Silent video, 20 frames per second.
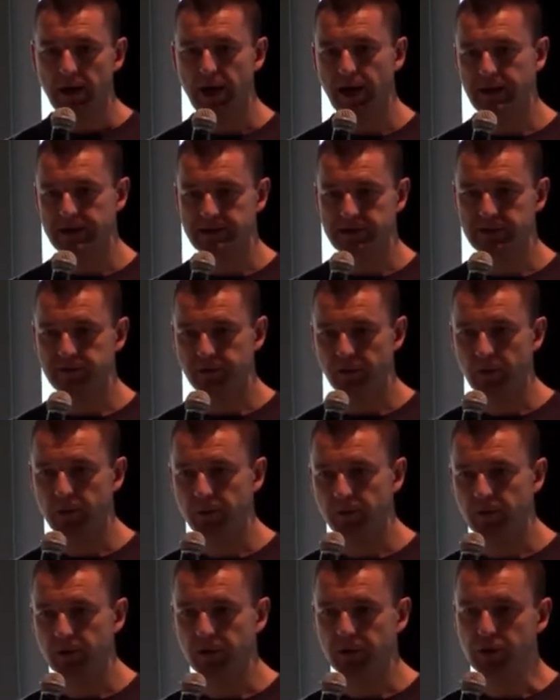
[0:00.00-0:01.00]
as
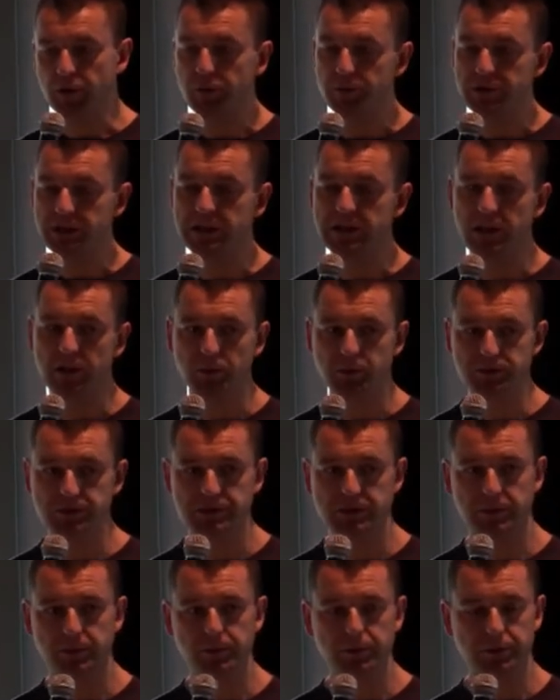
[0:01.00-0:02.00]
from the kubectl
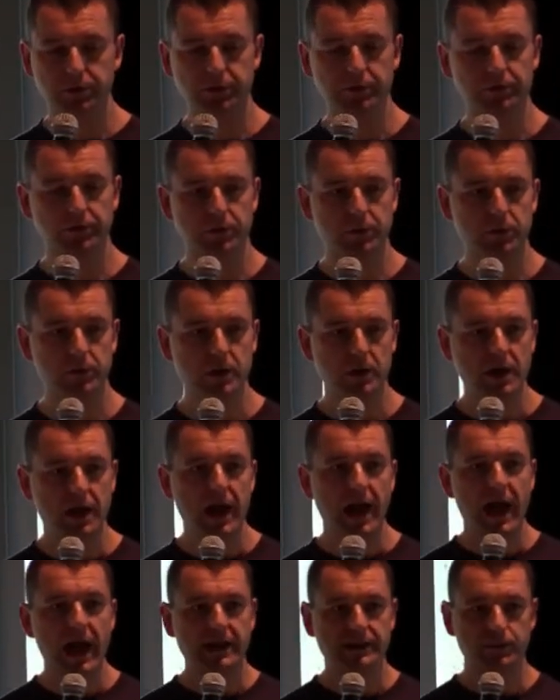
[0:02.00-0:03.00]
standpoint of view,
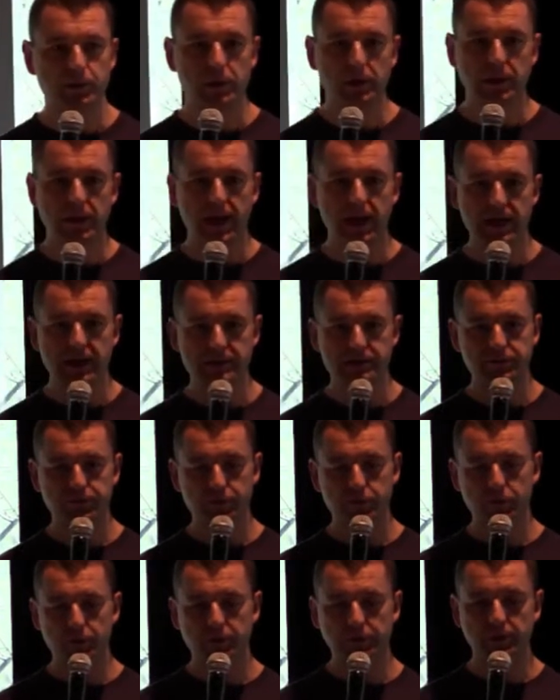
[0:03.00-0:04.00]
as well as
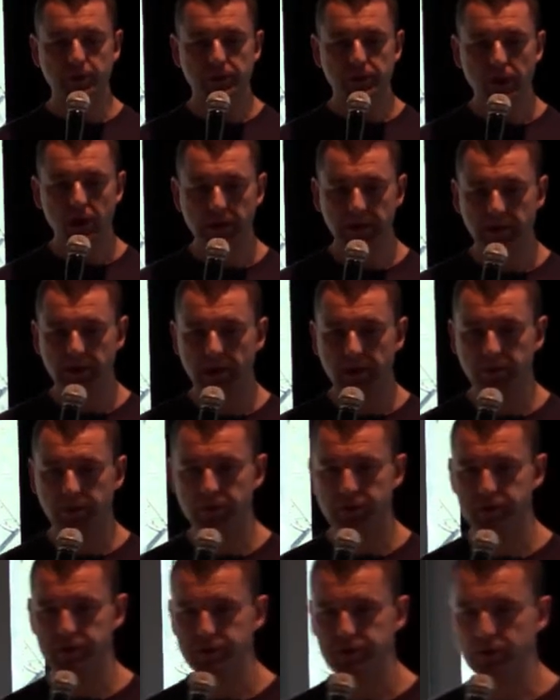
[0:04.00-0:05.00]
for the plugin
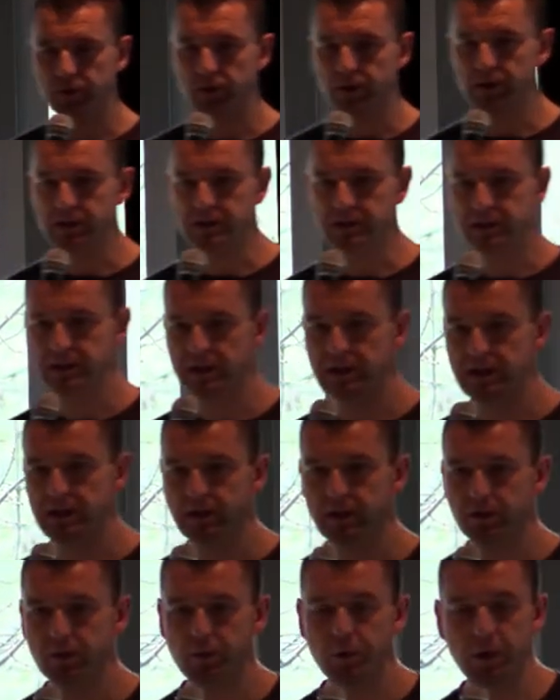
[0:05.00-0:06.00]
authors to
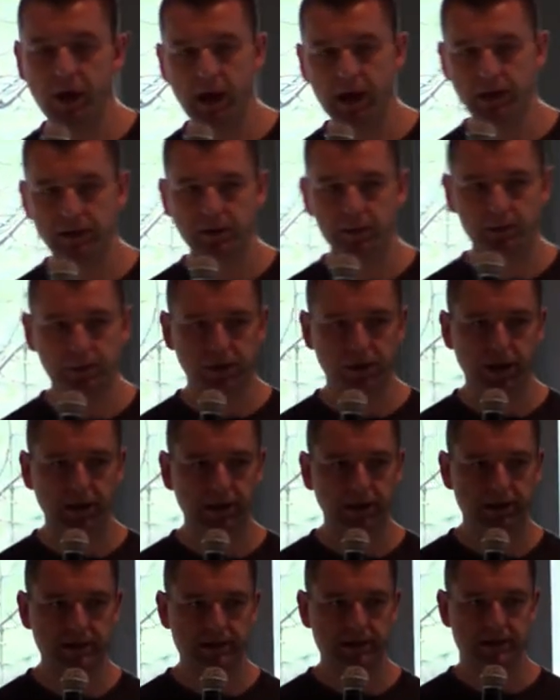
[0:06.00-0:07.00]
easily create the
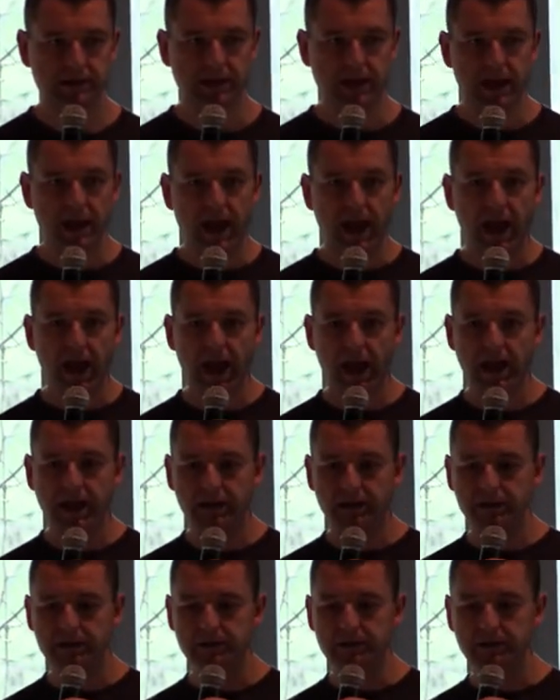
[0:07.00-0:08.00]
plugins
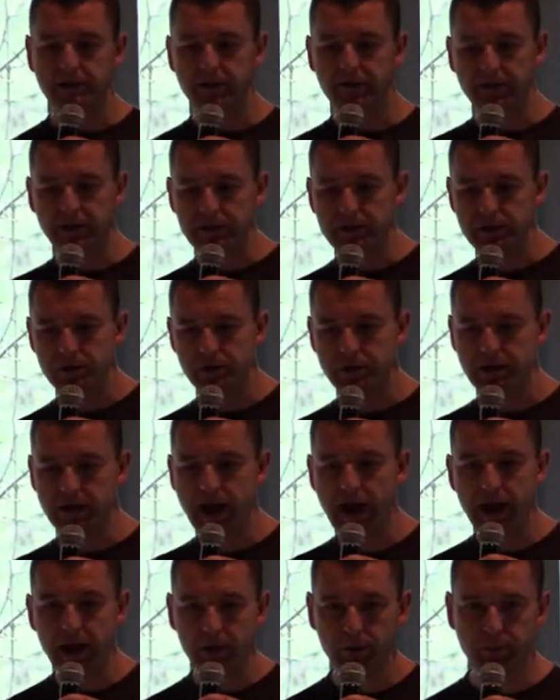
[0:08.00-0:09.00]
and eventually
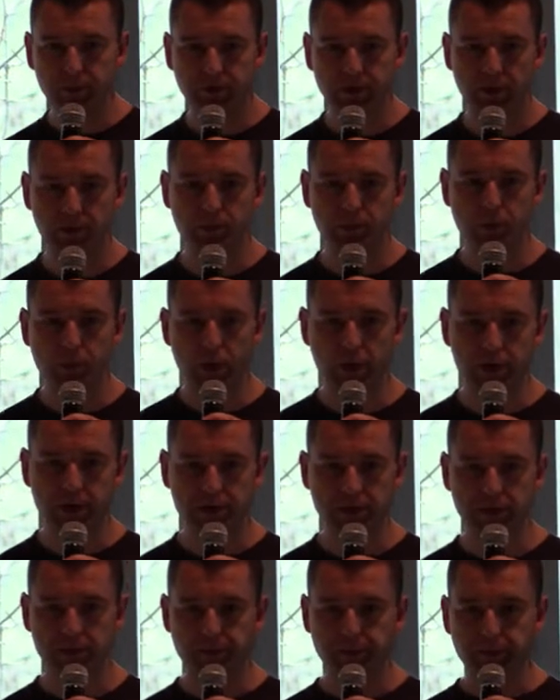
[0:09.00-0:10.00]
help them
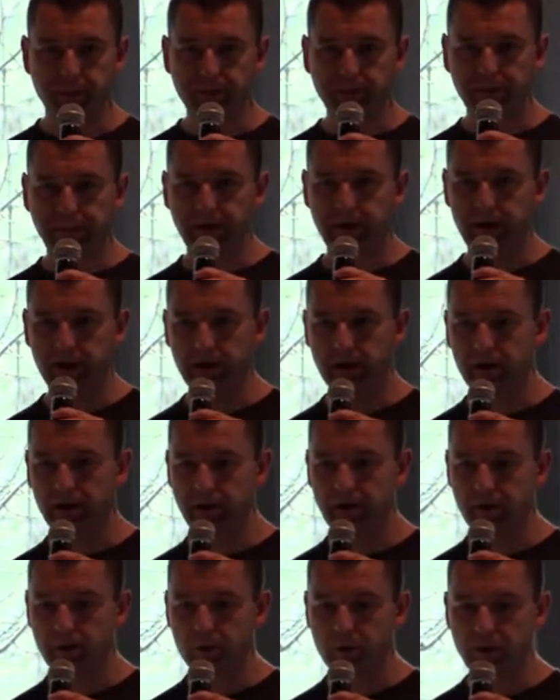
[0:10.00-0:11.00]
with
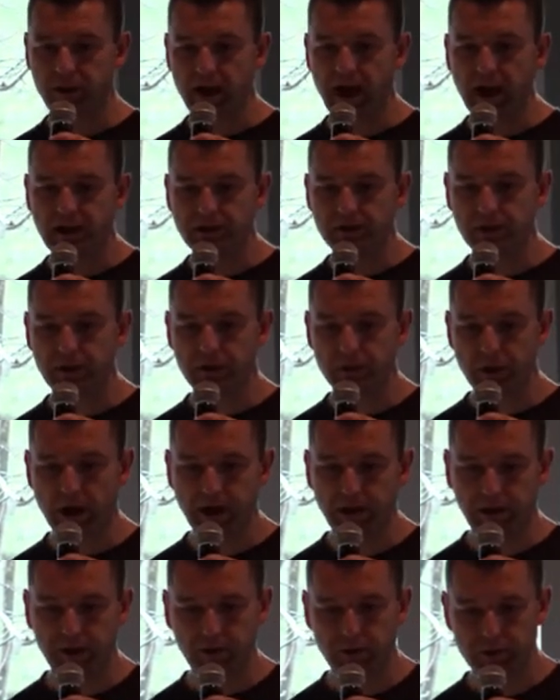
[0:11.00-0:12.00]
actually
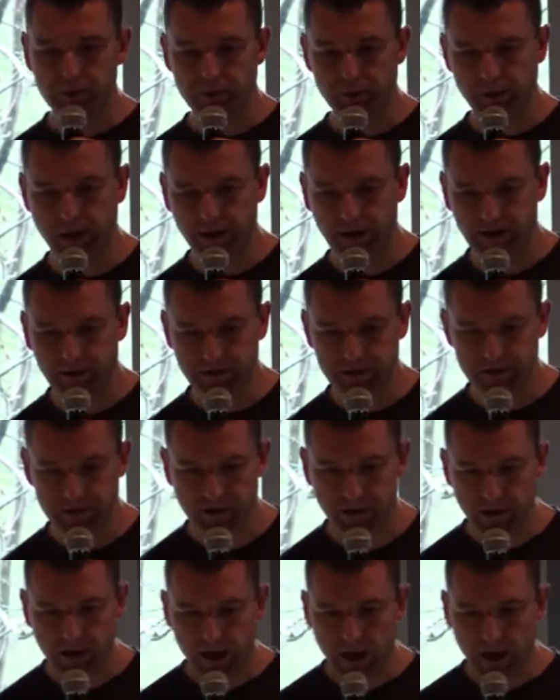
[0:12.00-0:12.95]
writing those plugins.